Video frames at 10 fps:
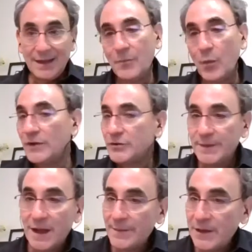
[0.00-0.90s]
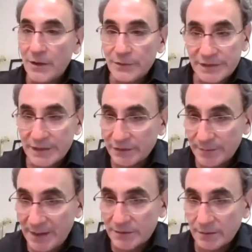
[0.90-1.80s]
Once you become the Auto Sales
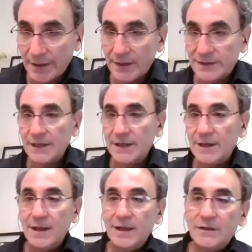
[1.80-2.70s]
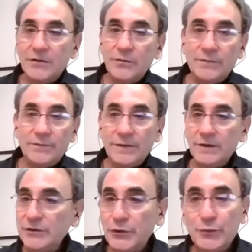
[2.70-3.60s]
Master, like I said, you've
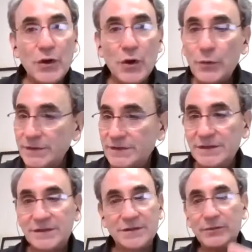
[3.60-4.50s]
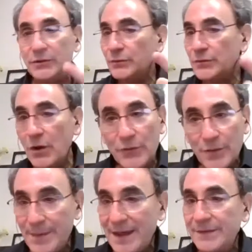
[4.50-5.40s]
You know the system, you know the
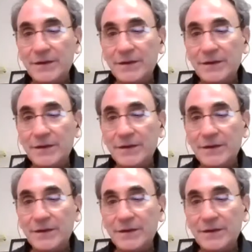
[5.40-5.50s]
method,